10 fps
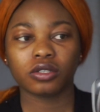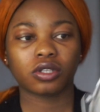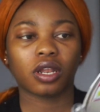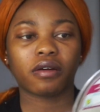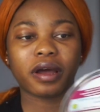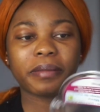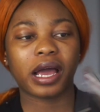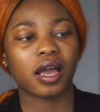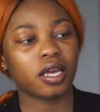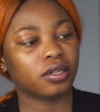
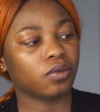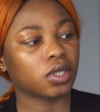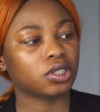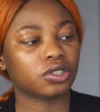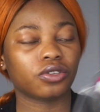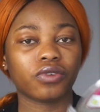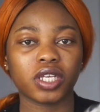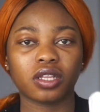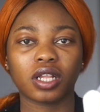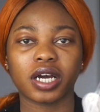Dollarama and it was
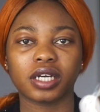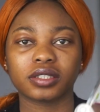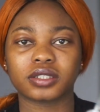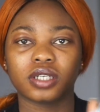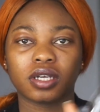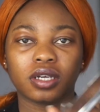$3.